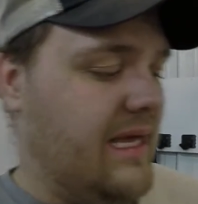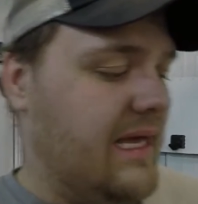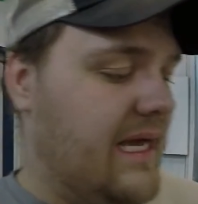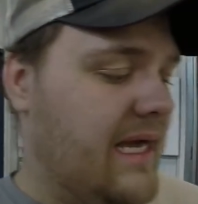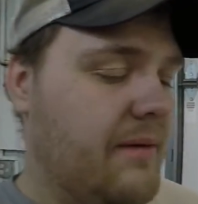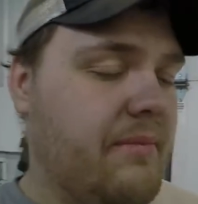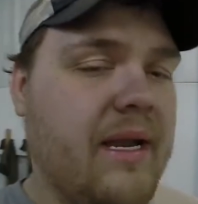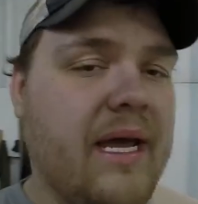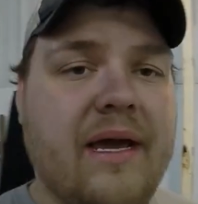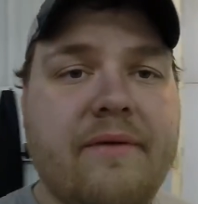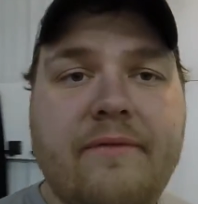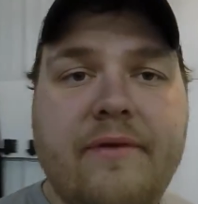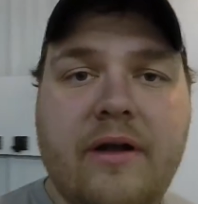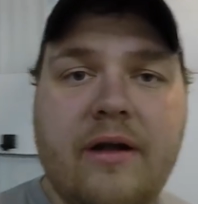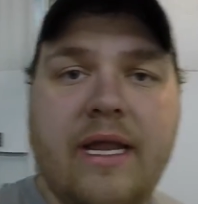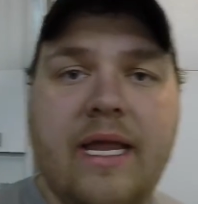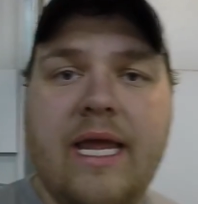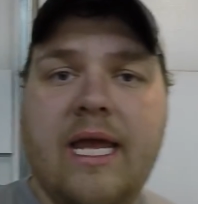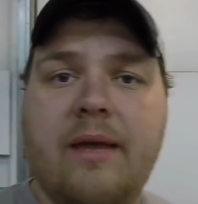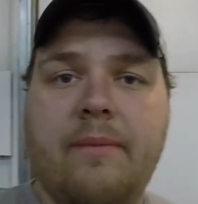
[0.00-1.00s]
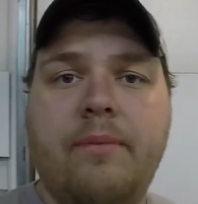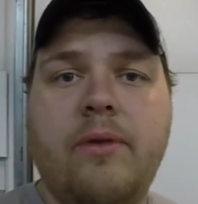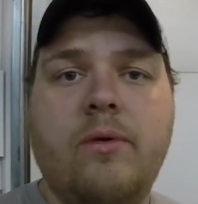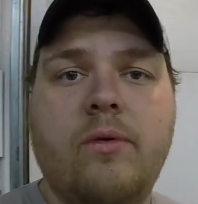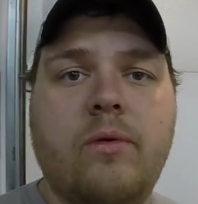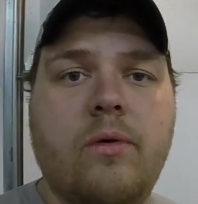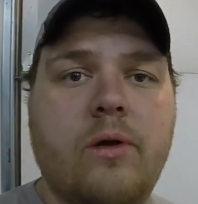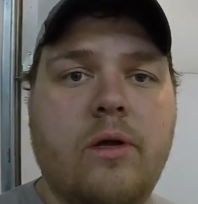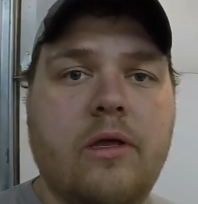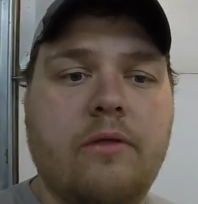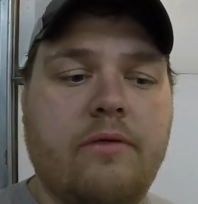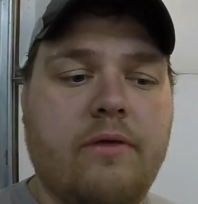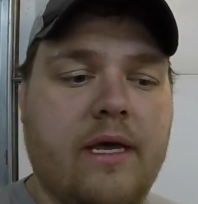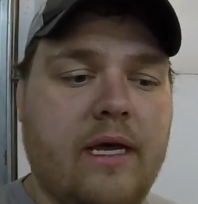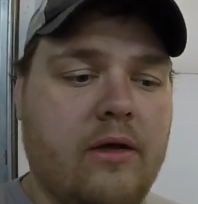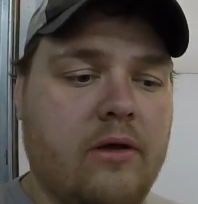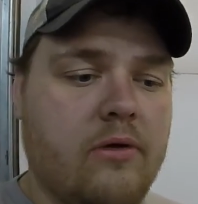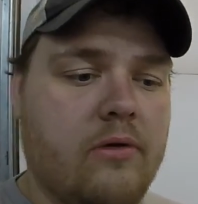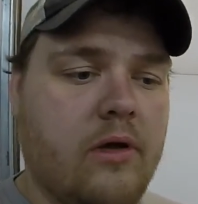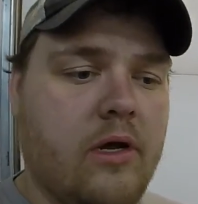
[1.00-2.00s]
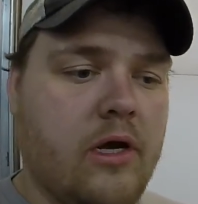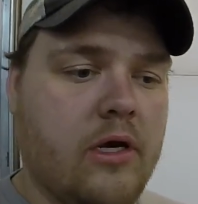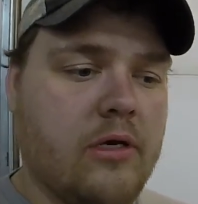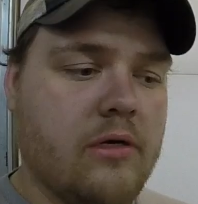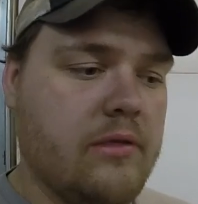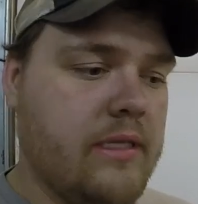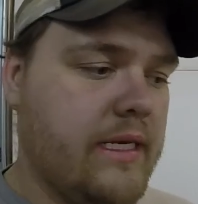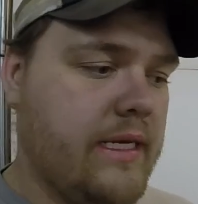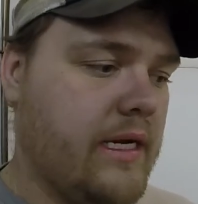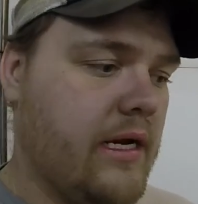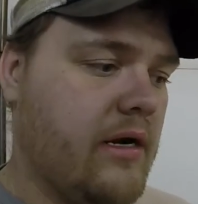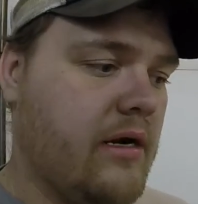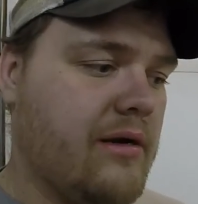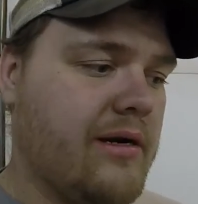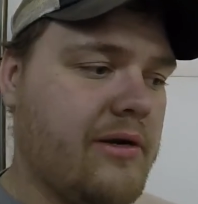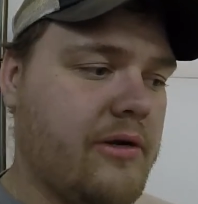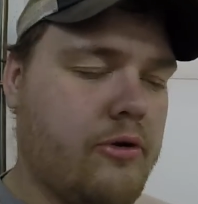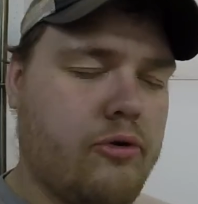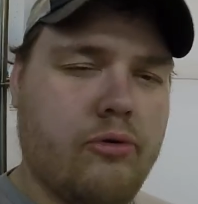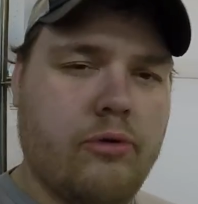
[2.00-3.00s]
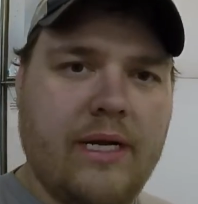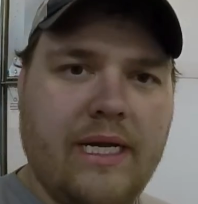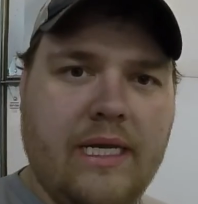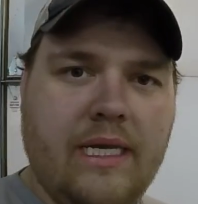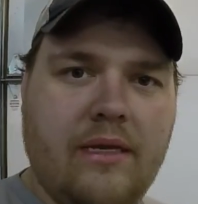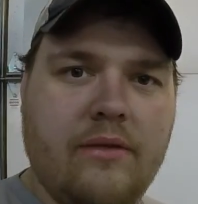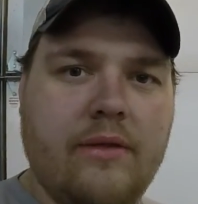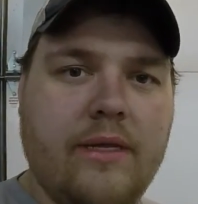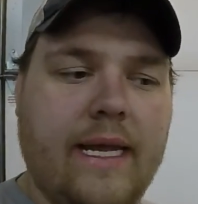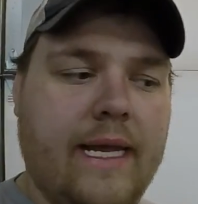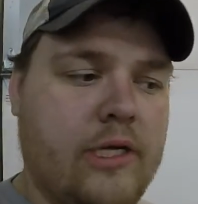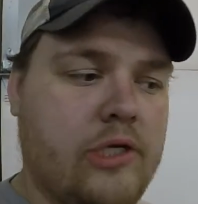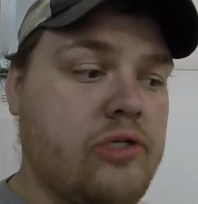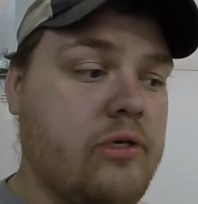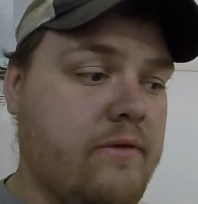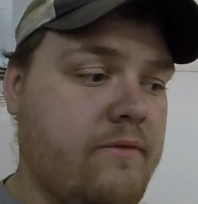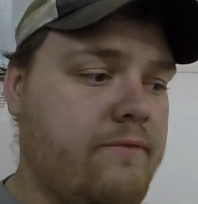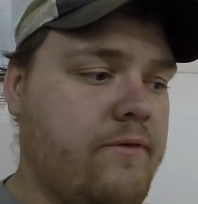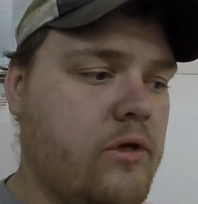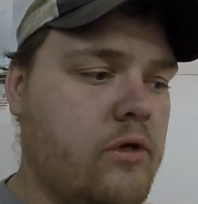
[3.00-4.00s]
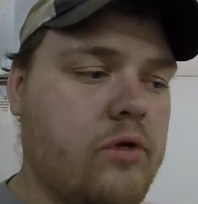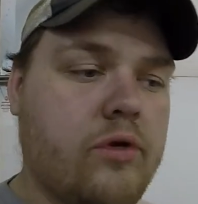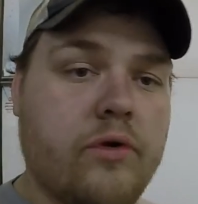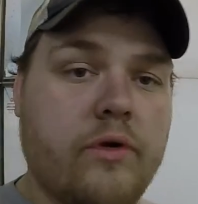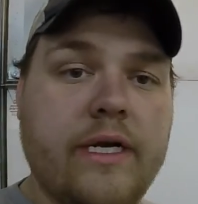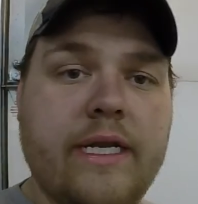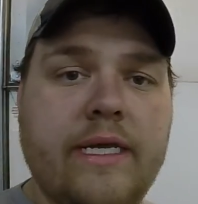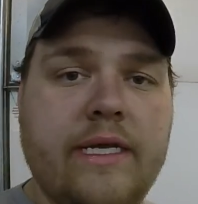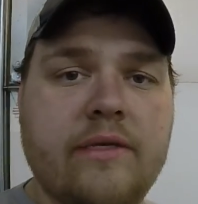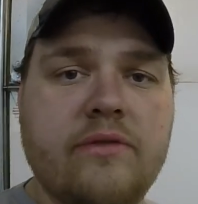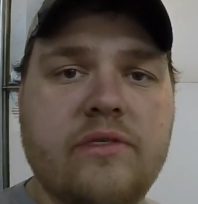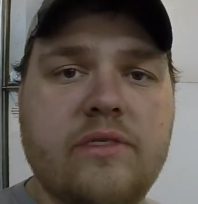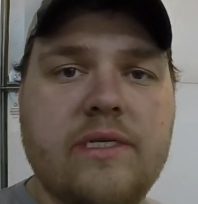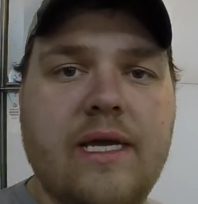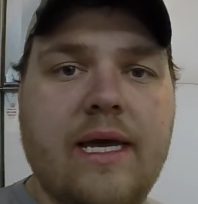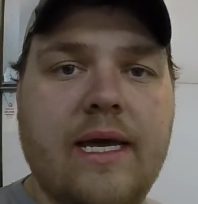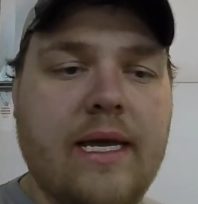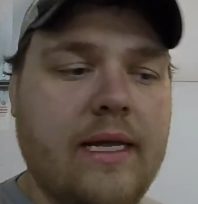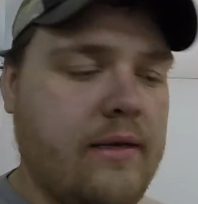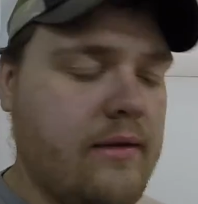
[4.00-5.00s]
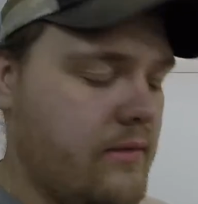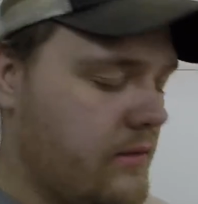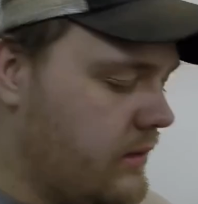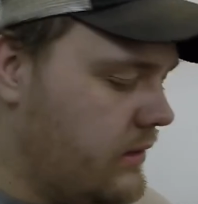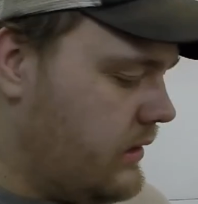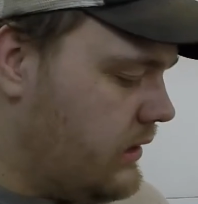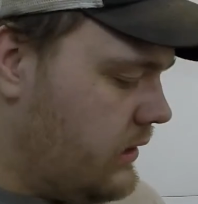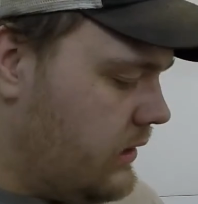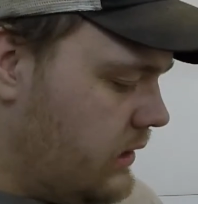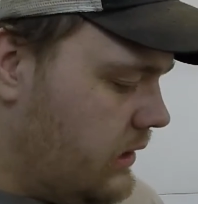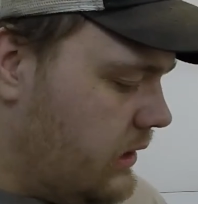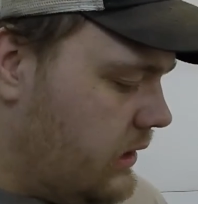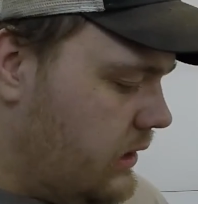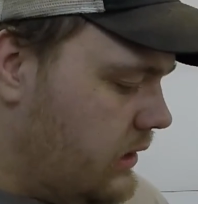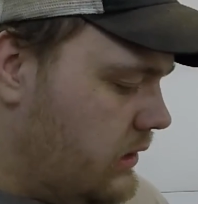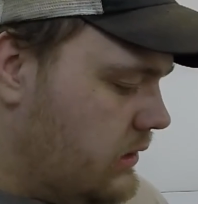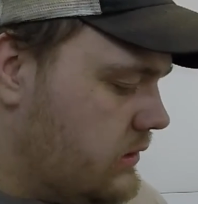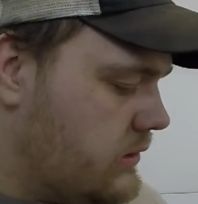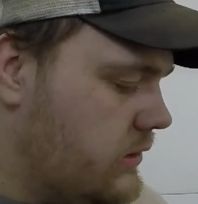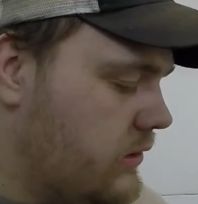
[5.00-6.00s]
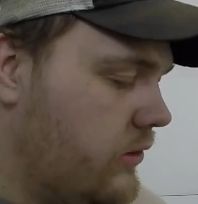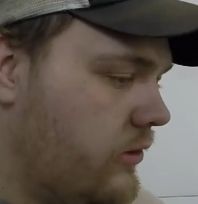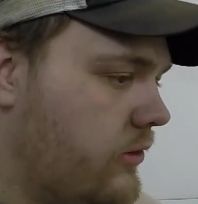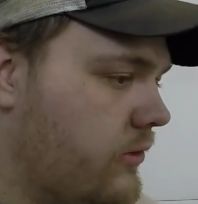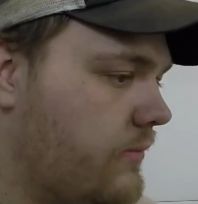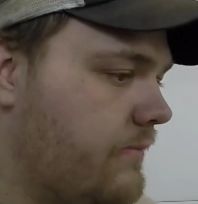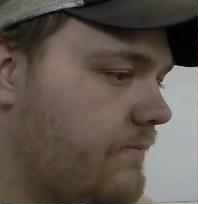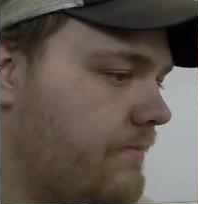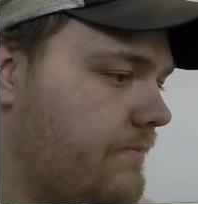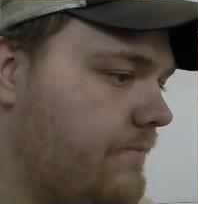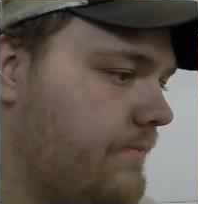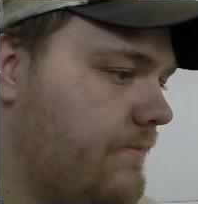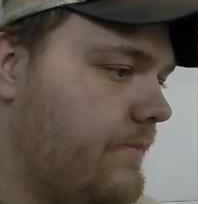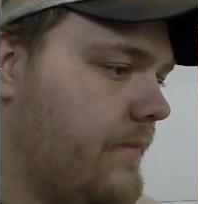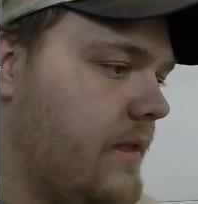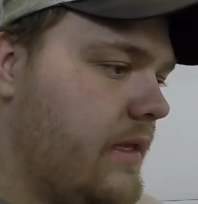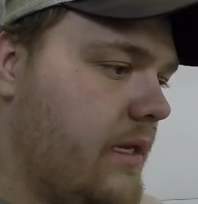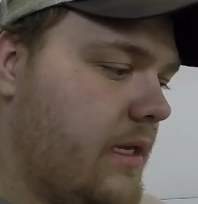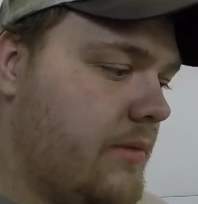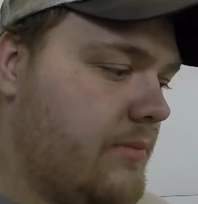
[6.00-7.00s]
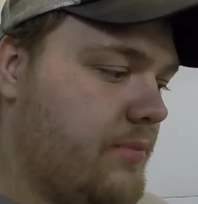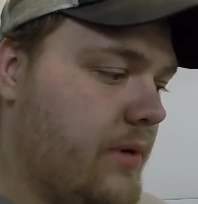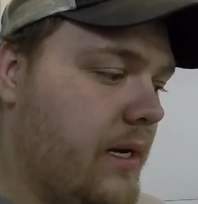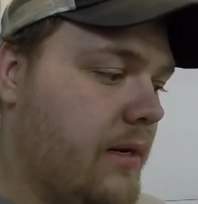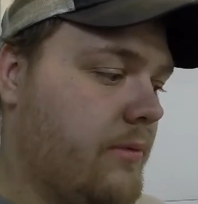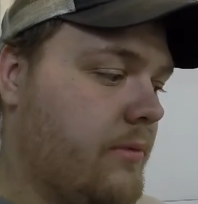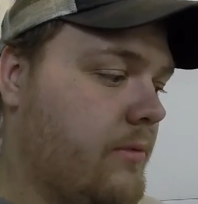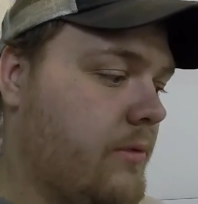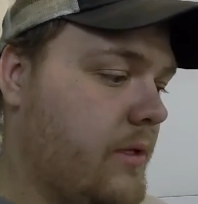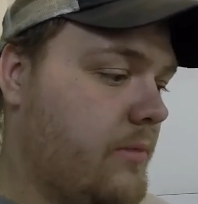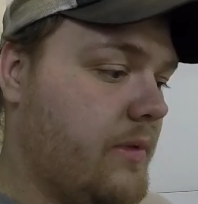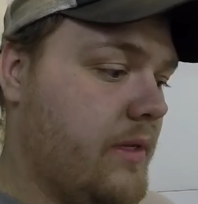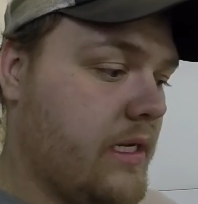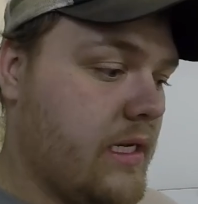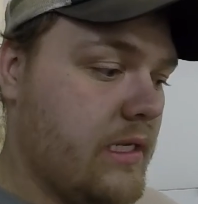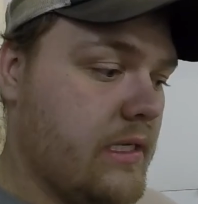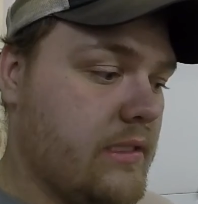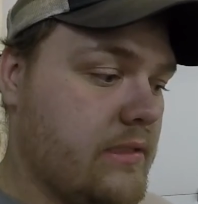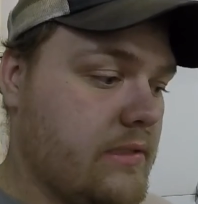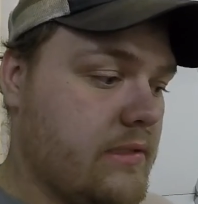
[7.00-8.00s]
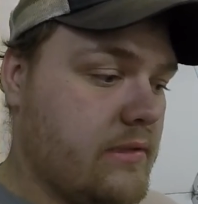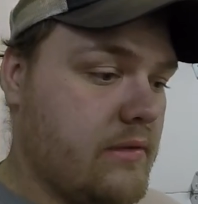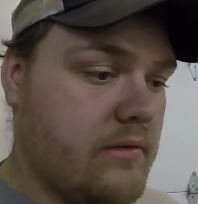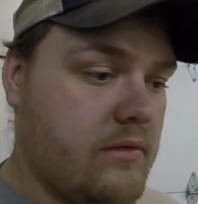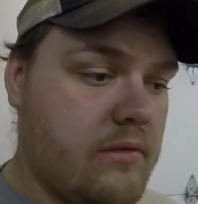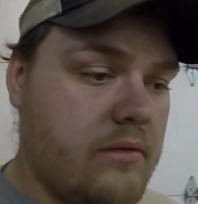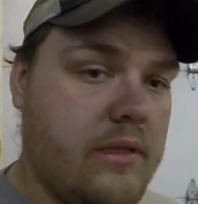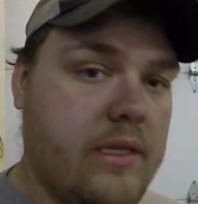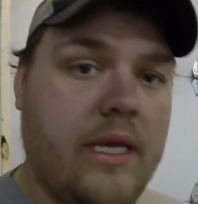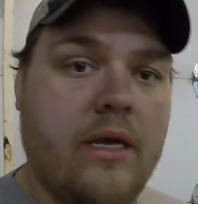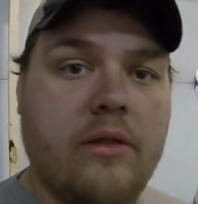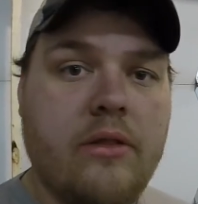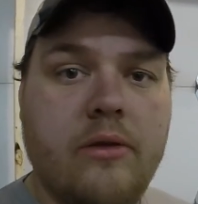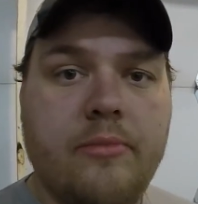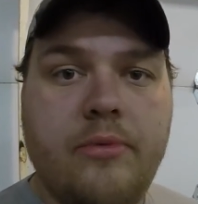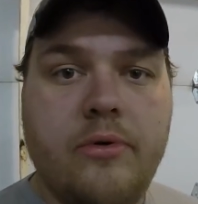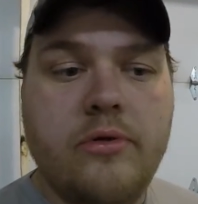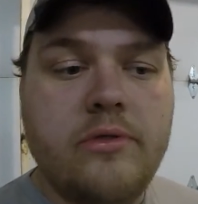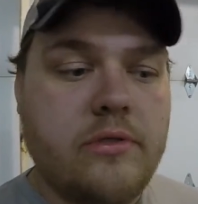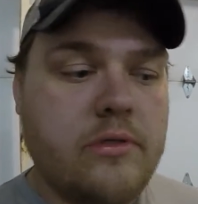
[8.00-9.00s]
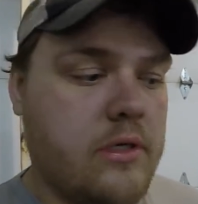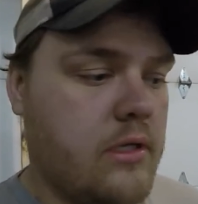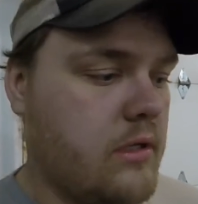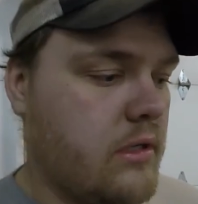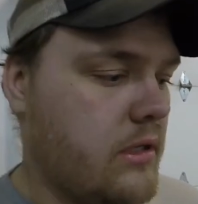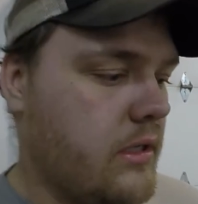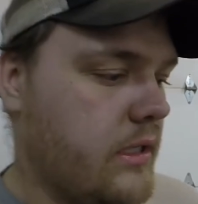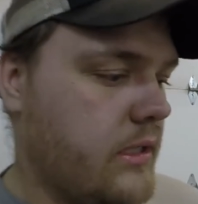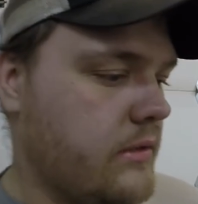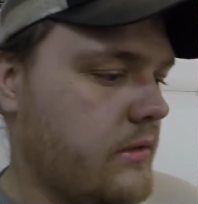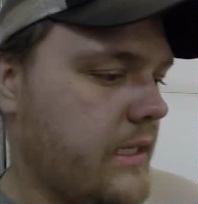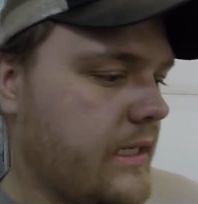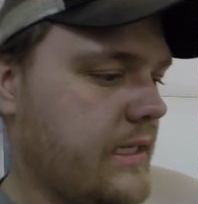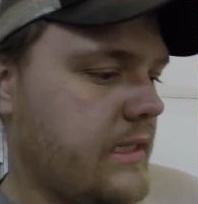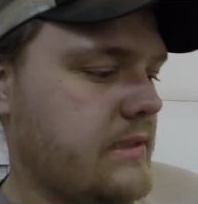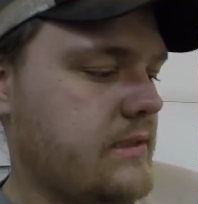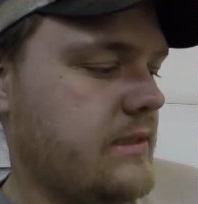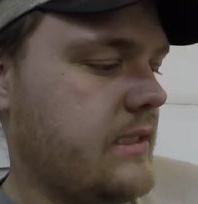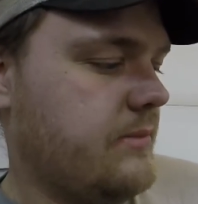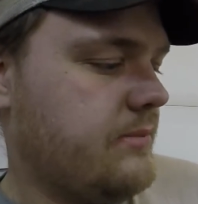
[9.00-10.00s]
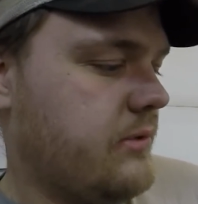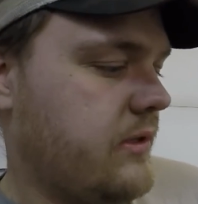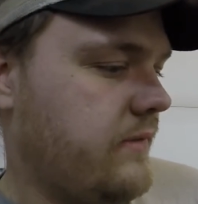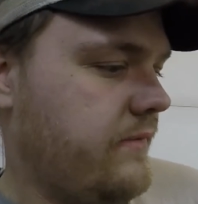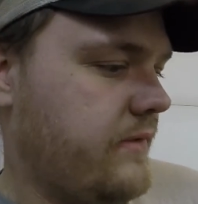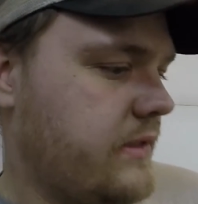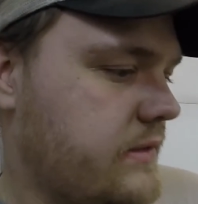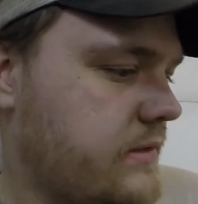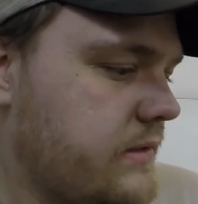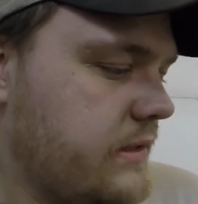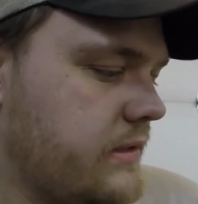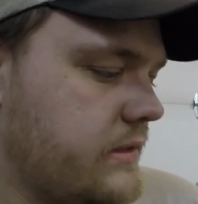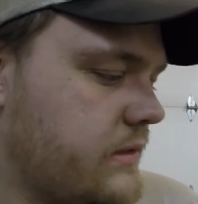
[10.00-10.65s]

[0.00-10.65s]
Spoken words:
I'm not very happy with how hard they are and gritty. They actually feel gritty inside. So, and probably because the boots are all gone, like I said previously.